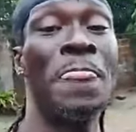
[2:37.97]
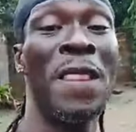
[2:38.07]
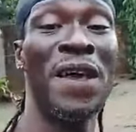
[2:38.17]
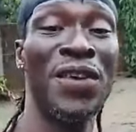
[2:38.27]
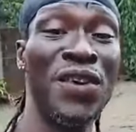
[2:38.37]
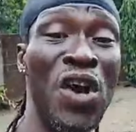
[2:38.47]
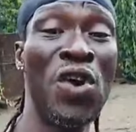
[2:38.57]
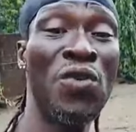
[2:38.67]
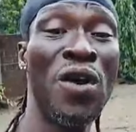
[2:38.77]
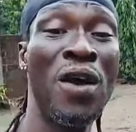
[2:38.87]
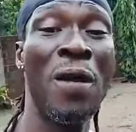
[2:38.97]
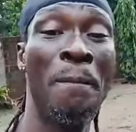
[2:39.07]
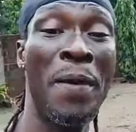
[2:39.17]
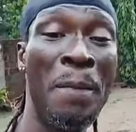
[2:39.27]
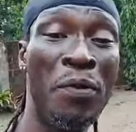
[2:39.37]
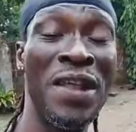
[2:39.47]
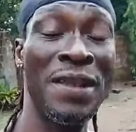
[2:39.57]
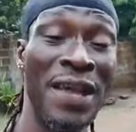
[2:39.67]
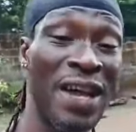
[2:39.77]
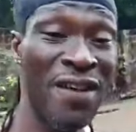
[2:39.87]
You know, people are never
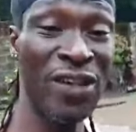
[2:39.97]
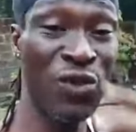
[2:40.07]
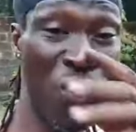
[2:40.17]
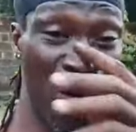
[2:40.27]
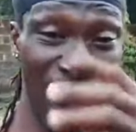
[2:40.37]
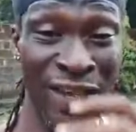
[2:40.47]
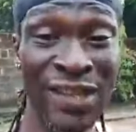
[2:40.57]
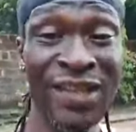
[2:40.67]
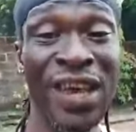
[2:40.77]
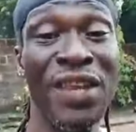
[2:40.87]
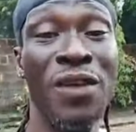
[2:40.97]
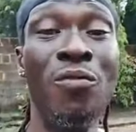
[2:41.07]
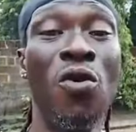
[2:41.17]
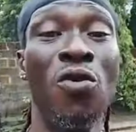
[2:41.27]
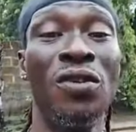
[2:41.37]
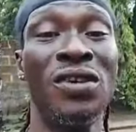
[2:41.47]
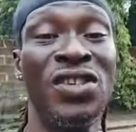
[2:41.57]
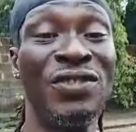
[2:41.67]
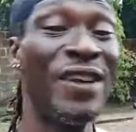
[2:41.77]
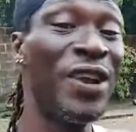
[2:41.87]
create content anymore.
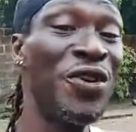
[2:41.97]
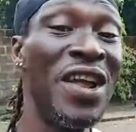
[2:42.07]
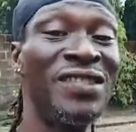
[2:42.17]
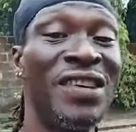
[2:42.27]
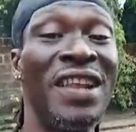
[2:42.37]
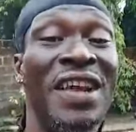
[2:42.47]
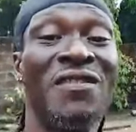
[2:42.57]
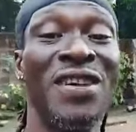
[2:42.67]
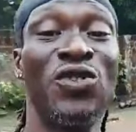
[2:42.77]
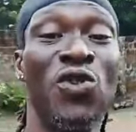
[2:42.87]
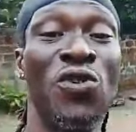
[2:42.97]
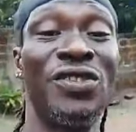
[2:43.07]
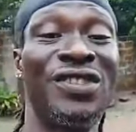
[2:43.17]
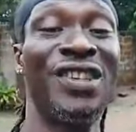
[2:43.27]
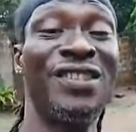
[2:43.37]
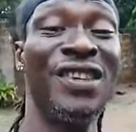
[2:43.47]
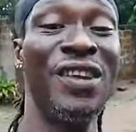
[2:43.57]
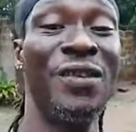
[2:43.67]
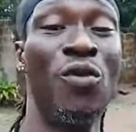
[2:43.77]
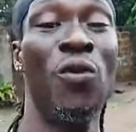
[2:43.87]
Civilians are never create content
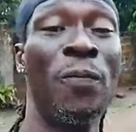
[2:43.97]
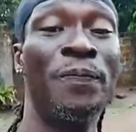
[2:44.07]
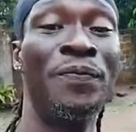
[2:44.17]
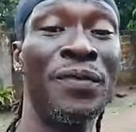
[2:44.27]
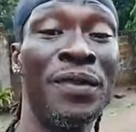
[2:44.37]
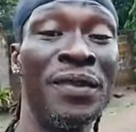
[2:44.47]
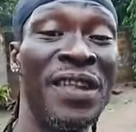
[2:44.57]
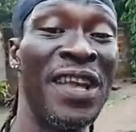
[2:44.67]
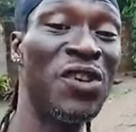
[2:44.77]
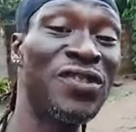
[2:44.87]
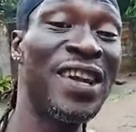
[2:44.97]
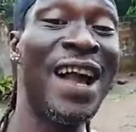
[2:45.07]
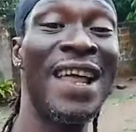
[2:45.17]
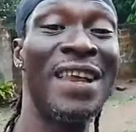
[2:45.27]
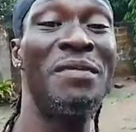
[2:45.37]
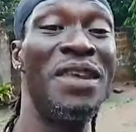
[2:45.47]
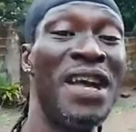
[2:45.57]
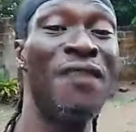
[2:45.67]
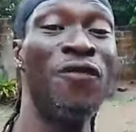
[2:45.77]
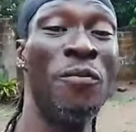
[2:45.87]
anymore. They're just the kind of the media
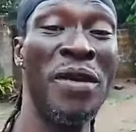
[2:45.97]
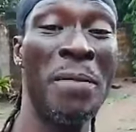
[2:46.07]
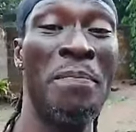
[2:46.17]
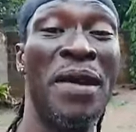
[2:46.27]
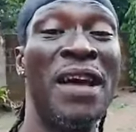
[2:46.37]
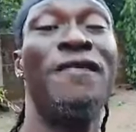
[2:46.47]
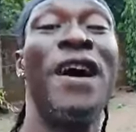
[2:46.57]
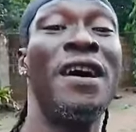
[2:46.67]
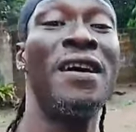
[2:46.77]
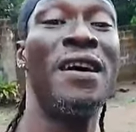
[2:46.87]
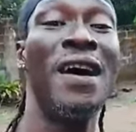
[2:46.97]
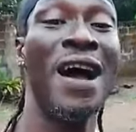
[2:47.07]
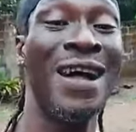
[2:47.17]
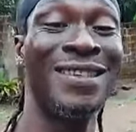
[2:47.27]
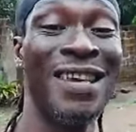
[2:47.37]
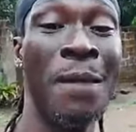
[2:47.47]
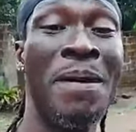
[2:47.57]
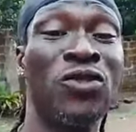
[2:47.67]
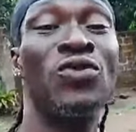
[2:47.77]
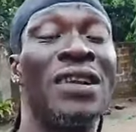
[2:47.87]
for make palaver, attack
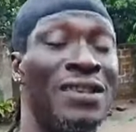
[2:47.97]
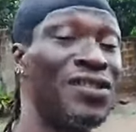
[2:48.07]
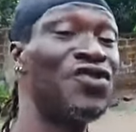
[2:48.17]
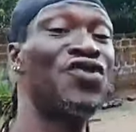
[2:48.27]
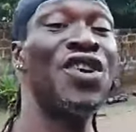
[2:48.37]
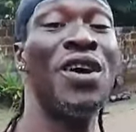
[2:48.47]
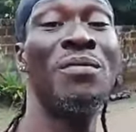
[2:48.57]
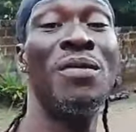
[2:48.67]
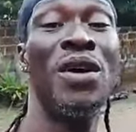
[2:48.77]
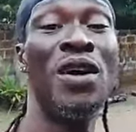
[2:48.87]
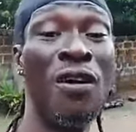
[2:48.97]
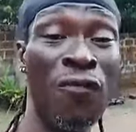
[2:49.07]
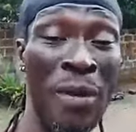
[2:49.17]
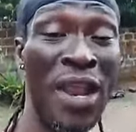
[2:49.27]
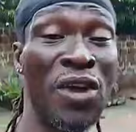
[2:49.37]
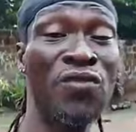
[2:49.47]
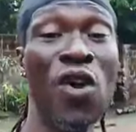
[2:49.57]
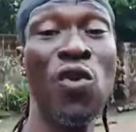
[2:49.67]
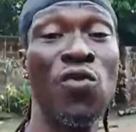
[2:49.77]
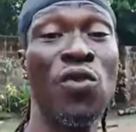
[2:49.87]
personalities there, for make them grow.